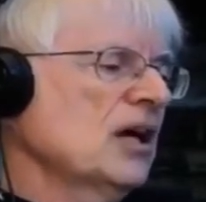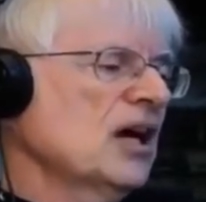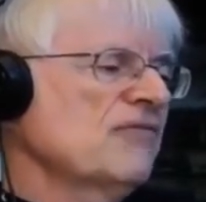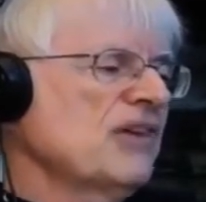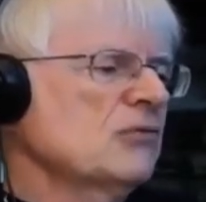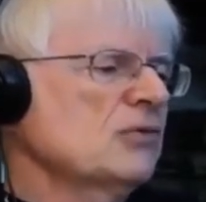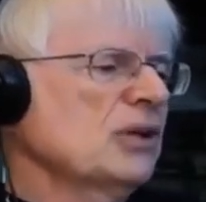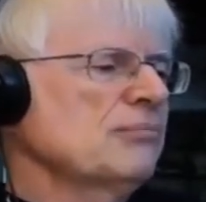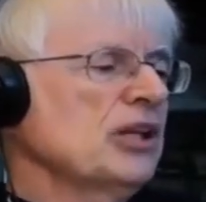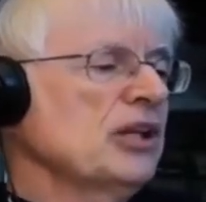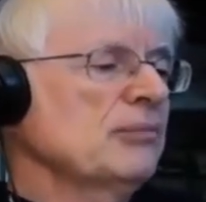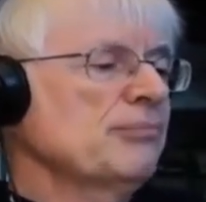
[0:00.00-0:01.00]
of
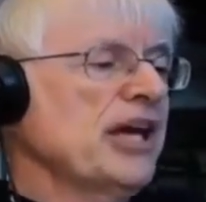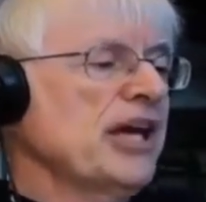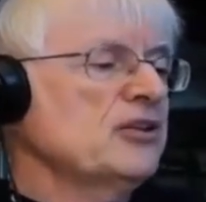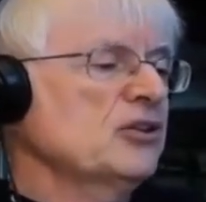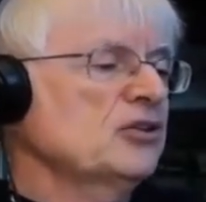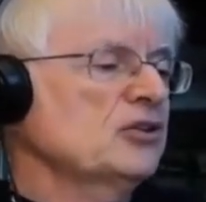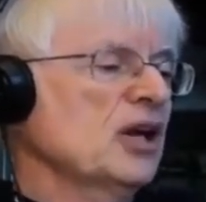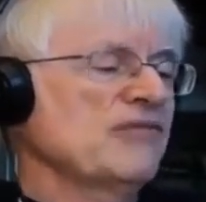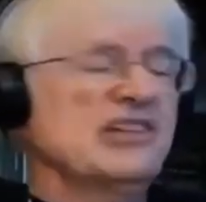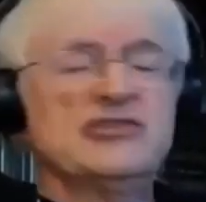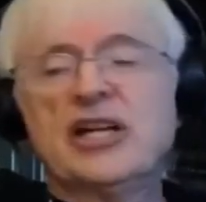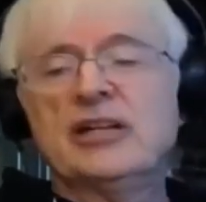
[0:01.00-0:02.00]
100 million pages
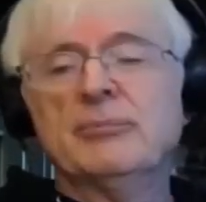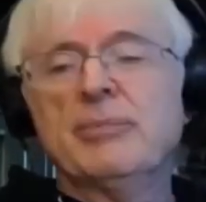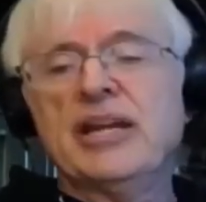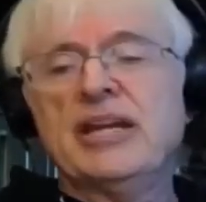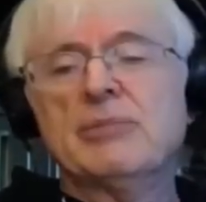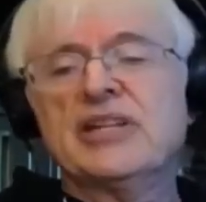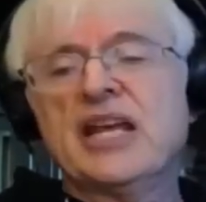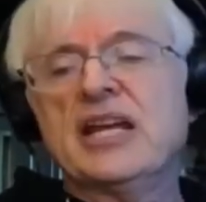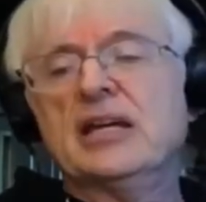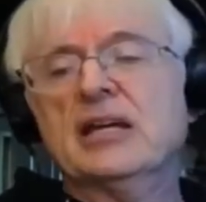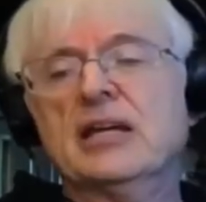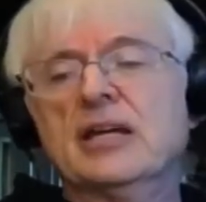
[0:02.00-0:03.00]
of Encyclopedia
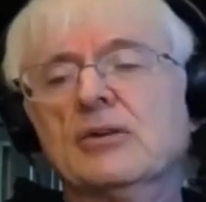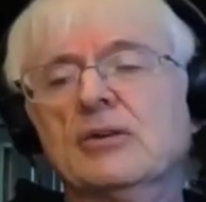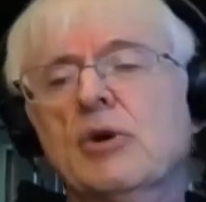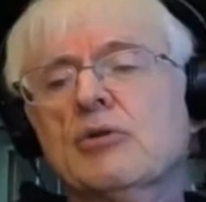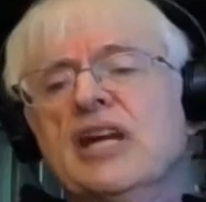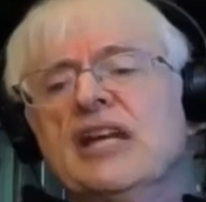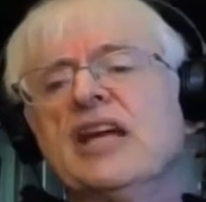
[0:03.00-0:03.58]
Britannica," unquote.